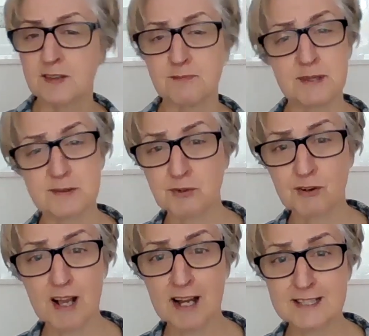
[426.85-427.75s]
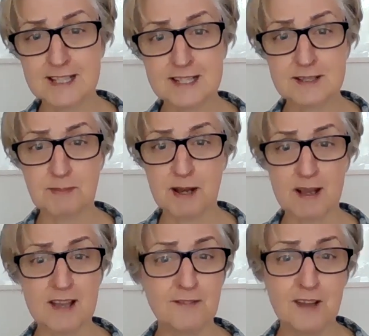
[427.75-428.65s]
There's been some great ideas
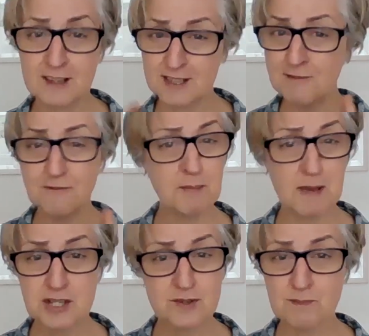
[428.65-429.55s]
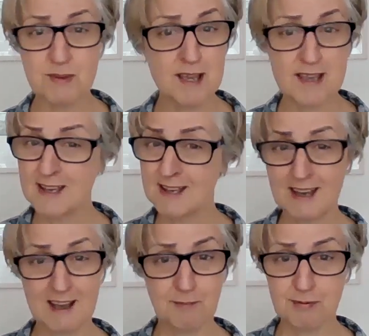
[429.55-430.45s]
about if the information bit
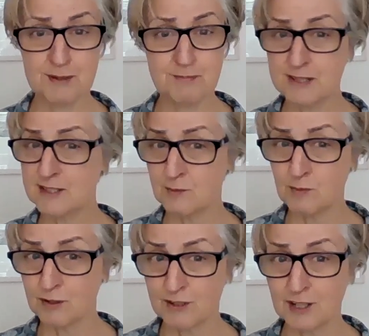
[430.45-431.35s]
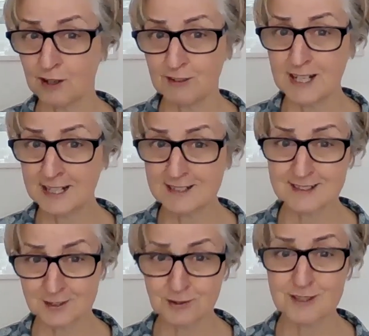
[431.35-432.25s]
have pre-printed links
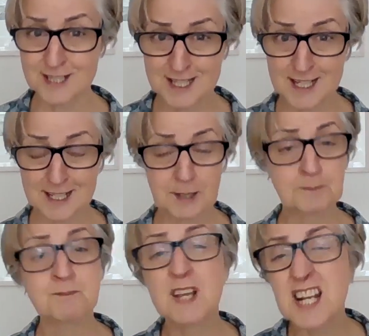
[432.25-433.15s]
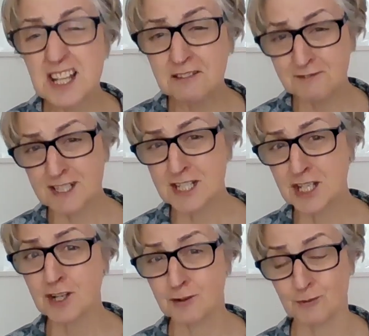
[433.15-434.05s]
that you can tick, little
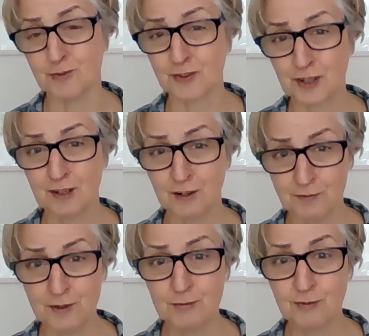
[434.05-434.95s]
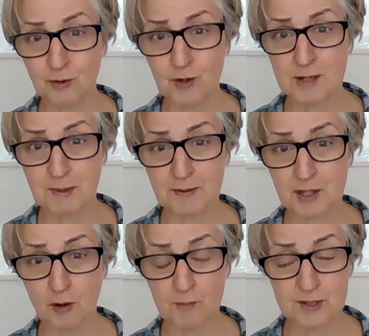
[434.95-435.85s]
videos of you talking about
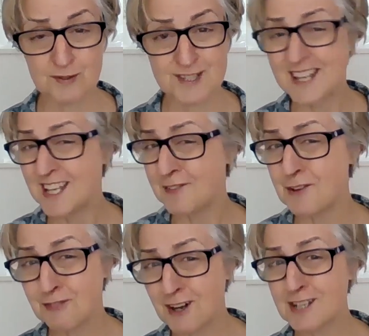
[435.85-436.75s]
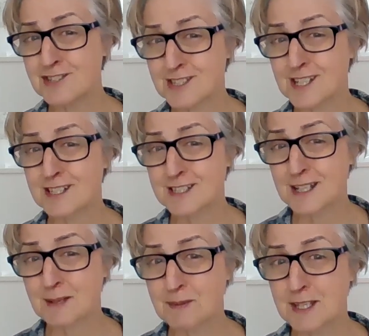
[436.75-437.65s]
the options. If you find you're saying the
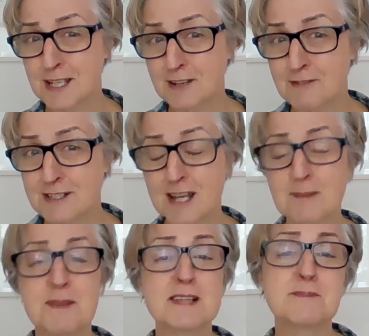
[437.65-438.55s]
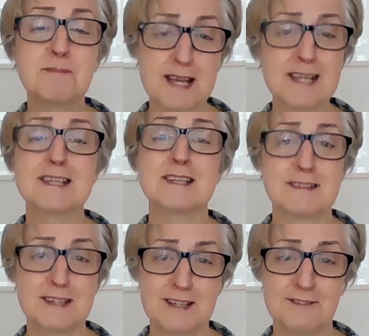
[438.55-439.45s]
same thing every time, that's
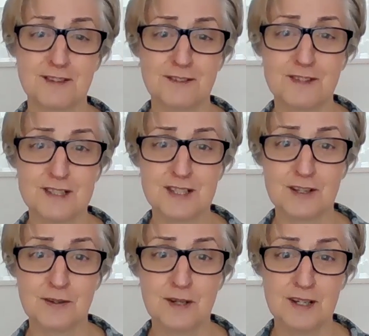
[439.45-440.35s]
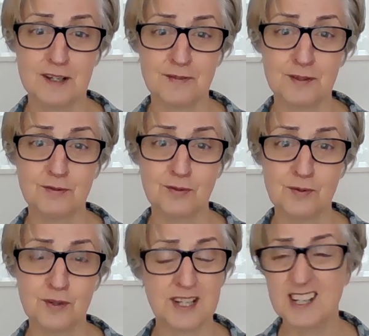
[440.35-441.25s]
begging for a video of you
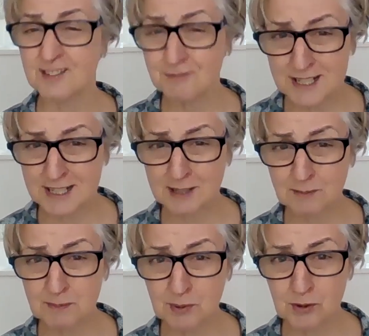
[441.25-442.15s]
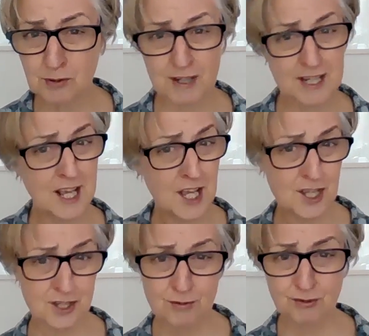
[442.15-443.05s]
talking. Reading can be boring.
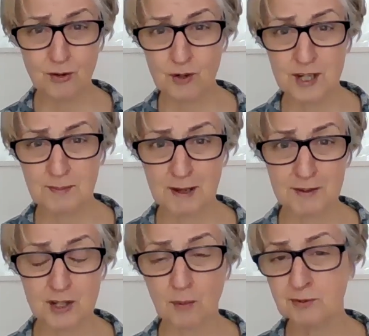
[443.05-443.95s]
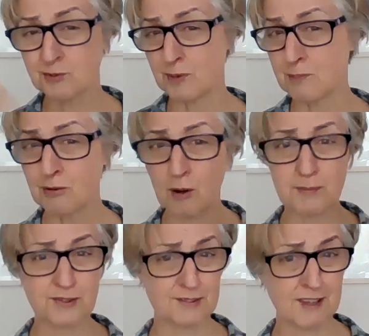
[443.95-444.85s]
You talking about the options with
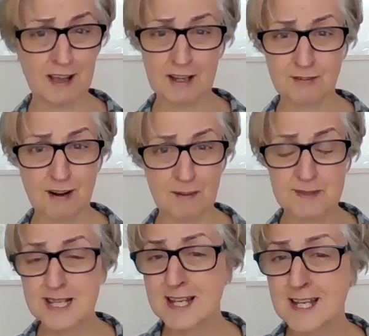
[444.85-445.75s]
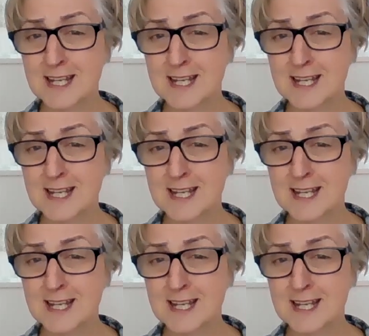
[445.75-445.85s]
props and diagrams.